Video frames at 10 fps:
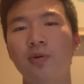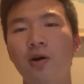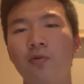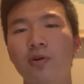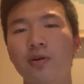
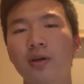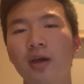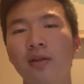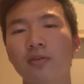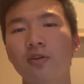power
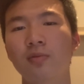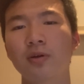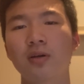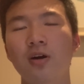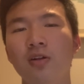and global
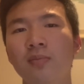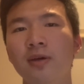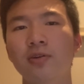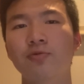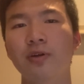
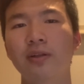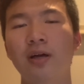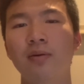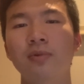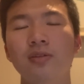economic
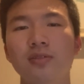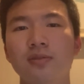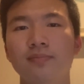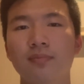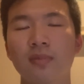realignment.
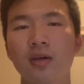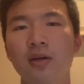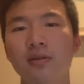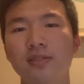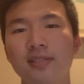
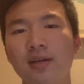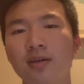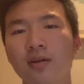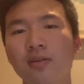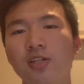The
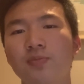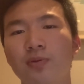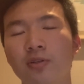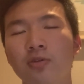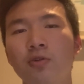second is
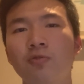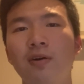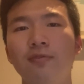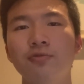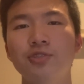political
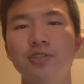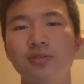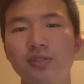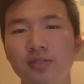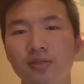
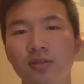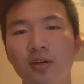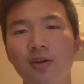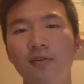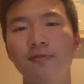revolutions,
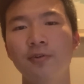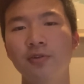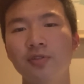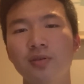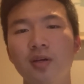
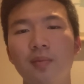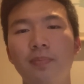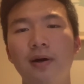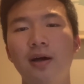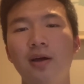fueled
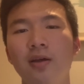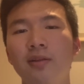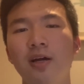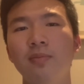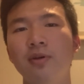by
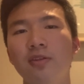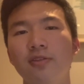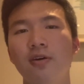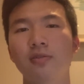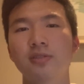Enlightenment
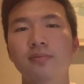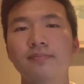thought.